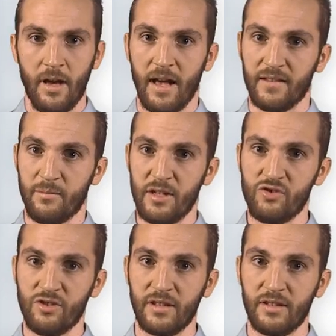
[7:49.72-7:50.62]
As
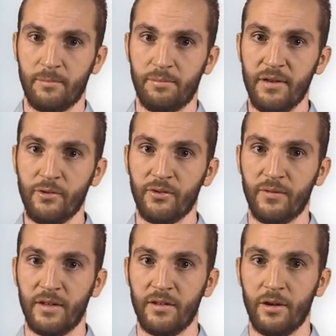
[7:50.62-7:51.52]
mentioned in the previous
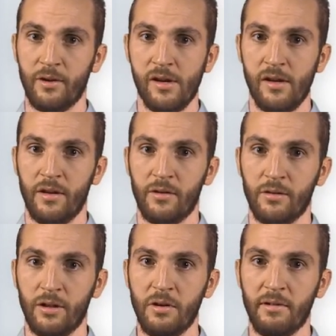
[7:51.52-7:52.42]
video,
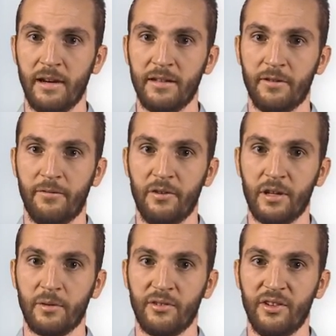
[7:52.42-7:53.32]
lower radar
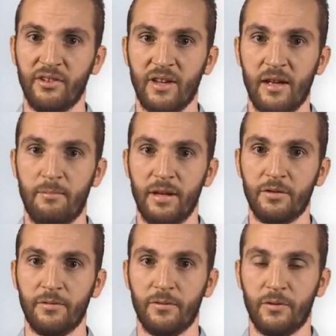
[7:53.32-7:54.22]
frequencies are
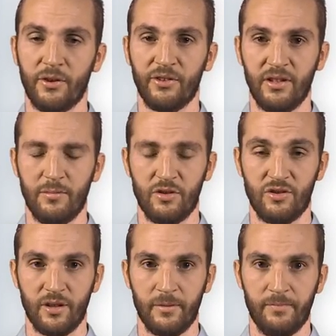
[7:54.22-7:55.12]
better for forest
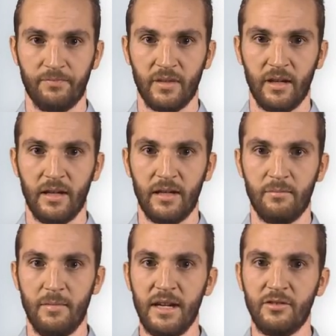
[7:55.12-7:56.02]
imaging.
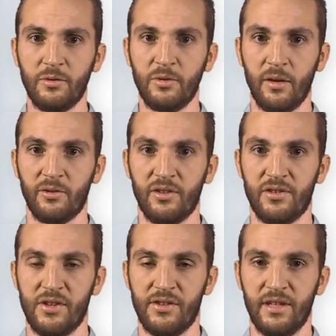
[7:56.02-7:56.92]
In May
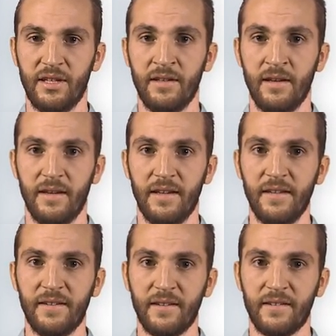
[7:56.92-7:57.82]
2013,
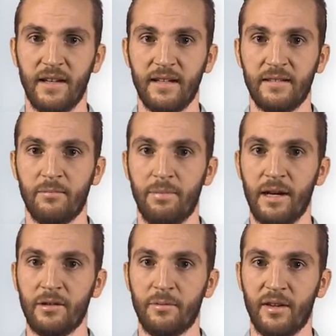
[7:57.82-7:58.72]
ESA selected
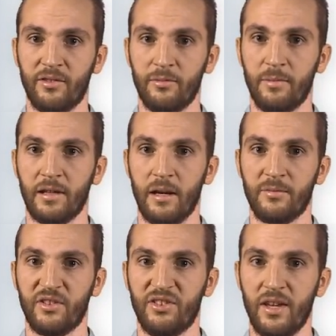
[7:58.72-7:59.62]
biomass to
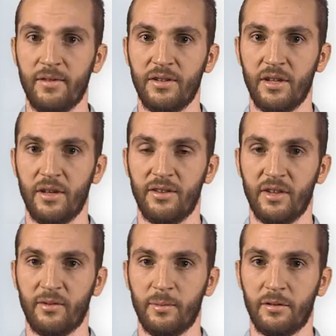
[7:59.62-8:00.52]
become the 7th Earth
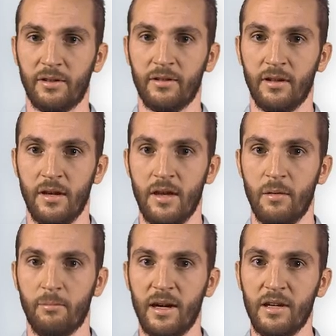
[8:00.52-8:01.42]
Explorer.
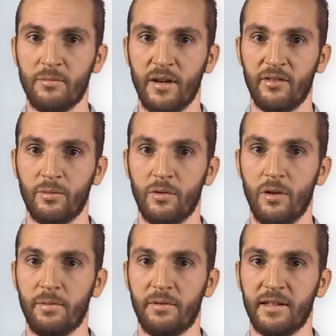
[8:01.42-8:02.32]
Biomass will
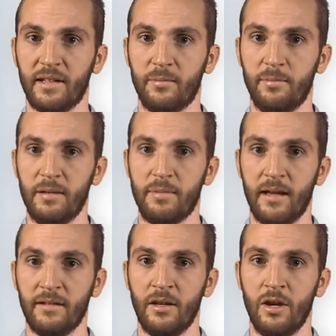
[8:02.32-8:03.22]
operate at
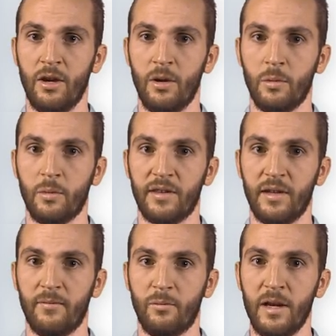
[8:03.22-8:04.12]
P-band with
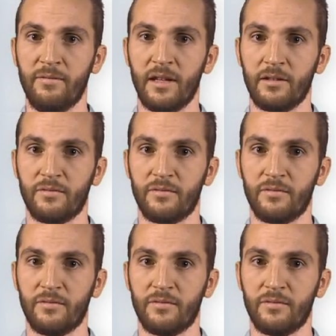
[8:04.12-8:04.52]
a wavelength